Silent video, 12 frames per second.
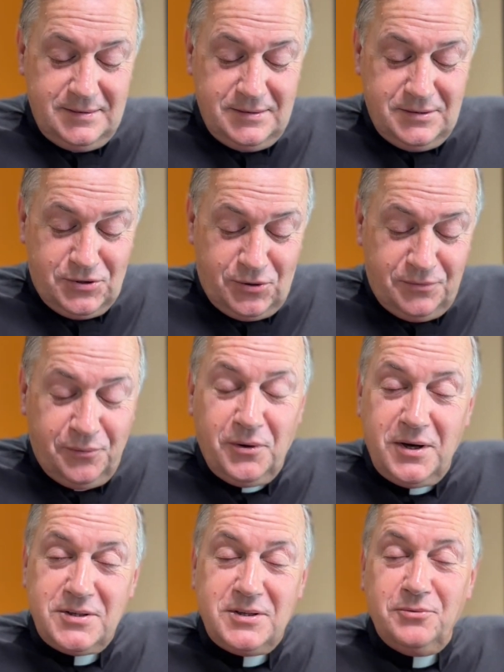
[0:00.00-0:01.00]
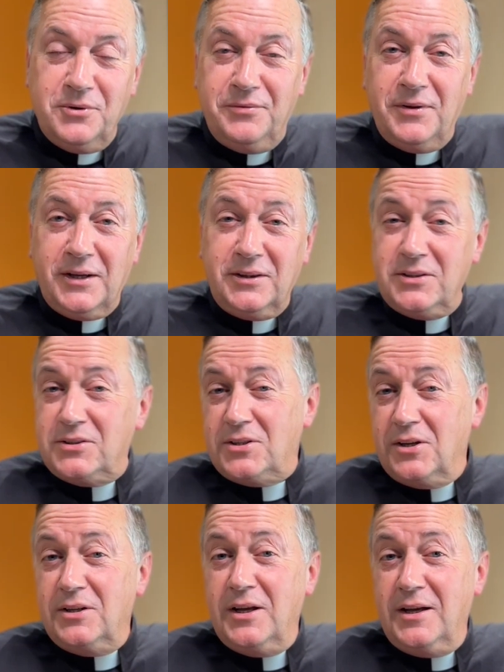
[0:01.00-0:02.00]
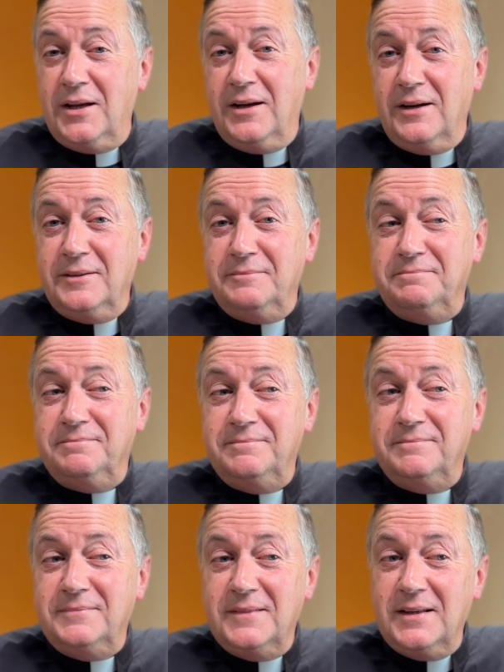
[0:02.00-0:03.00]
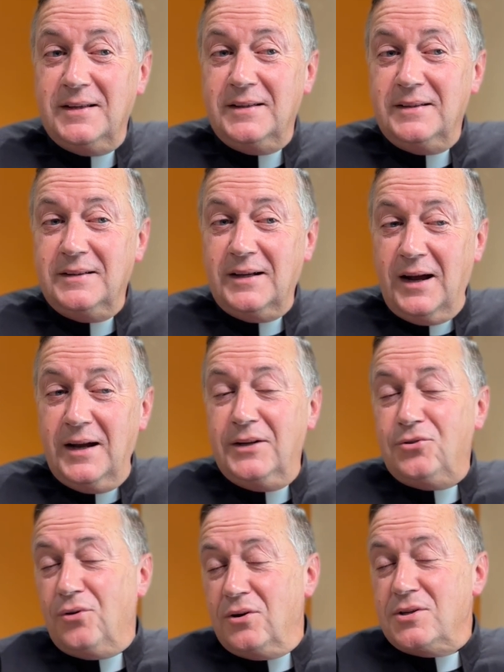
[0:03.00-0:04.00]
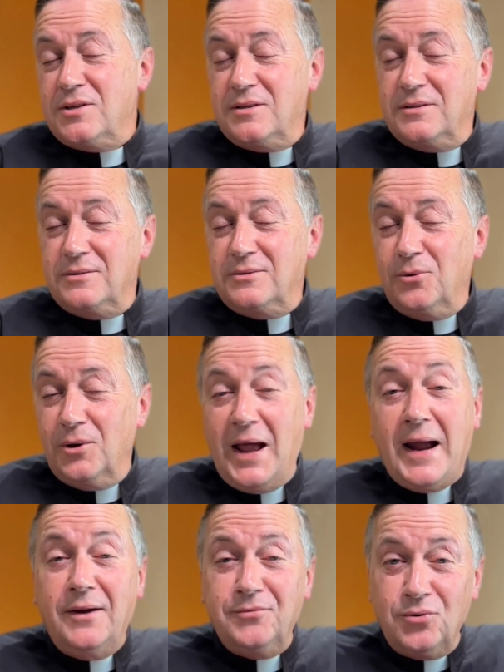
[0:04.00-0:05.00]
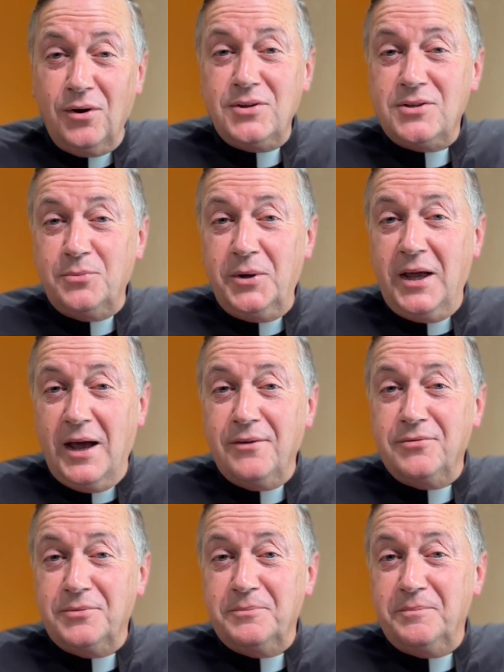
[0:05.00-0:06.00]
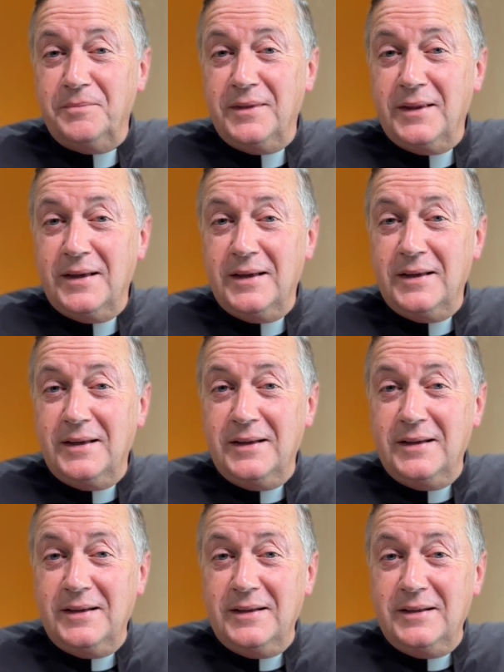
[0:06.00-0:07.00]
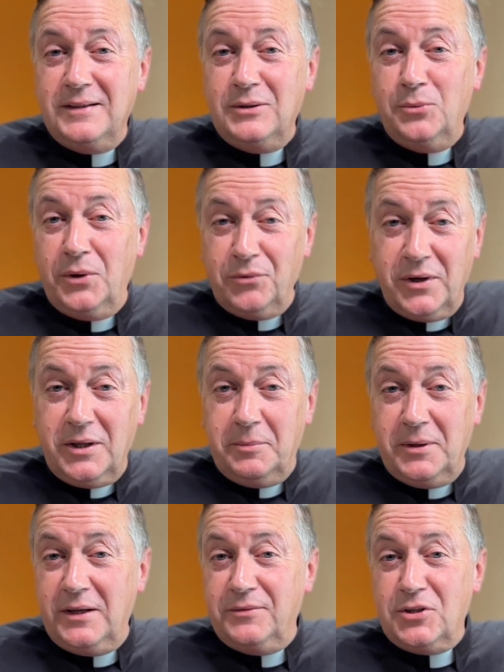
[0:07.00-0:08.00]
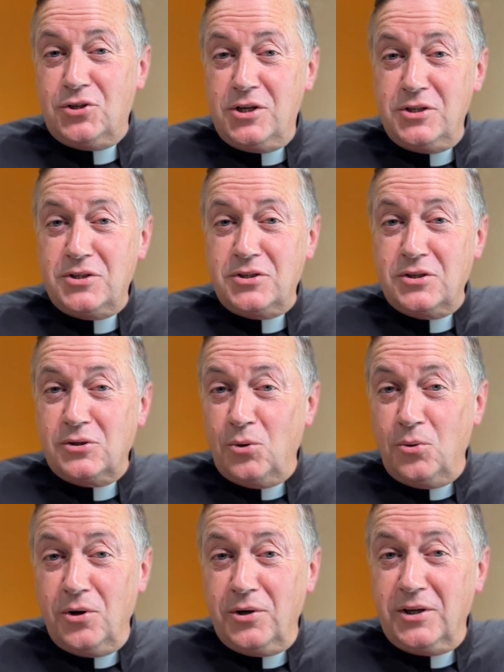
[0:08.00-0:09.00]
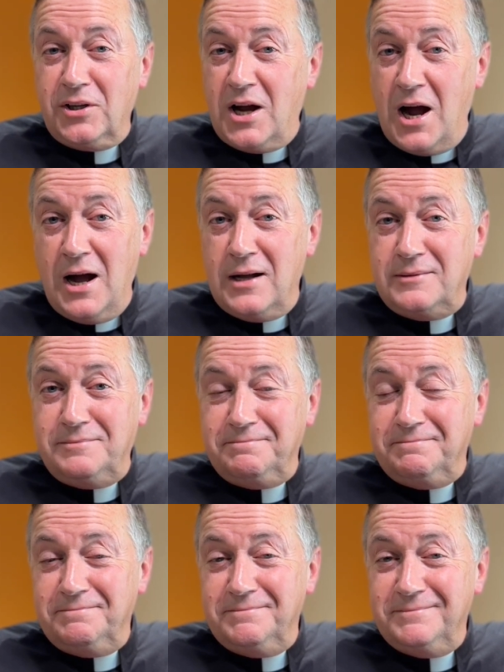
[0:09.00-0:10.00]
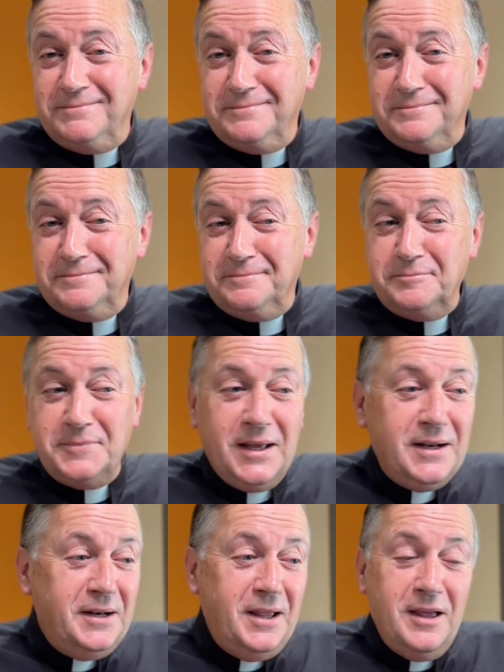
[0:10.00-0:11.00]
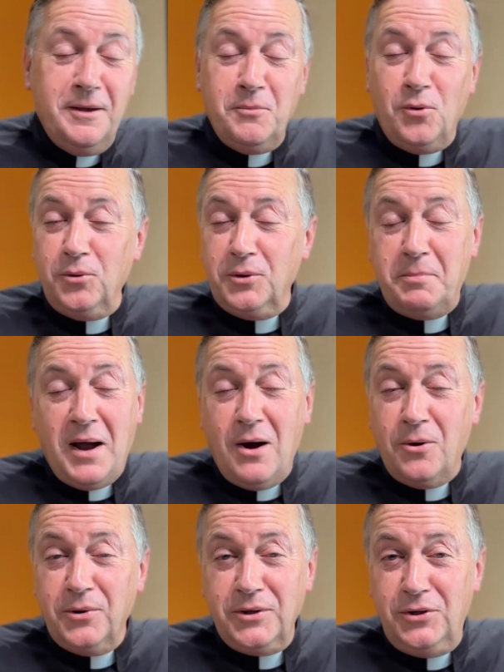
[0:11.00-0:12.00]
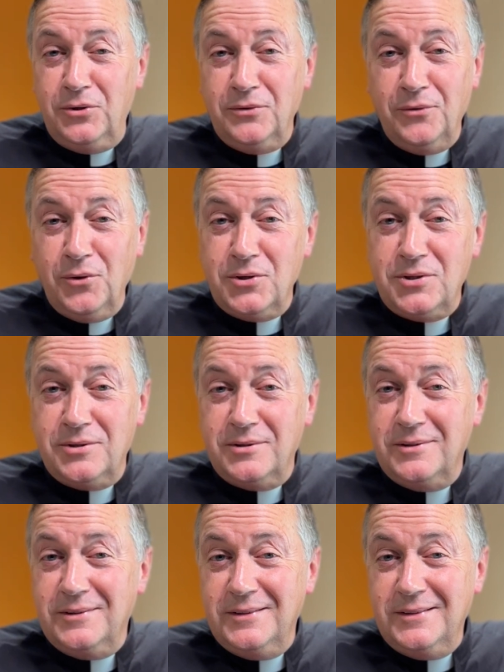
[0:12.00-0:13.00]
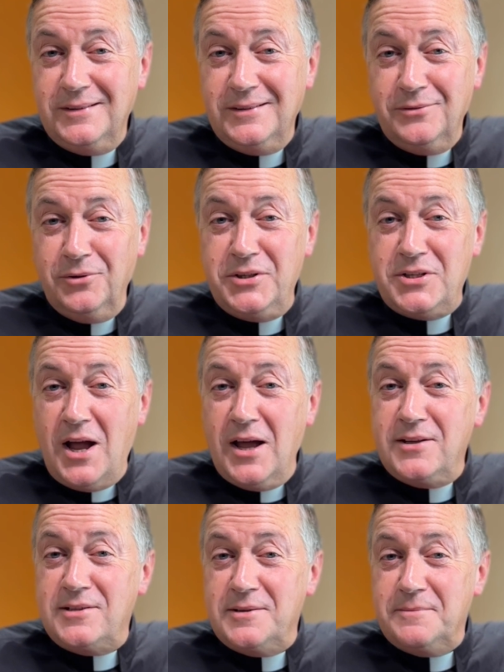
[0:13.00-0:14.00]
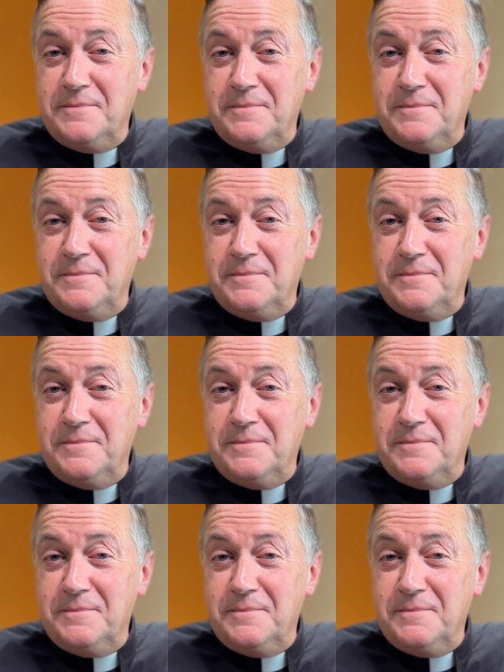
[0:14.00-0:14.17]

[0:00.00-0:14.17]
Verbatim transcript: It's good for us to reflect this Sunday on the kind of trust or lack of trust we have. Do we really believe that Jesus is Lord and God, that in him all the power in the universe resides?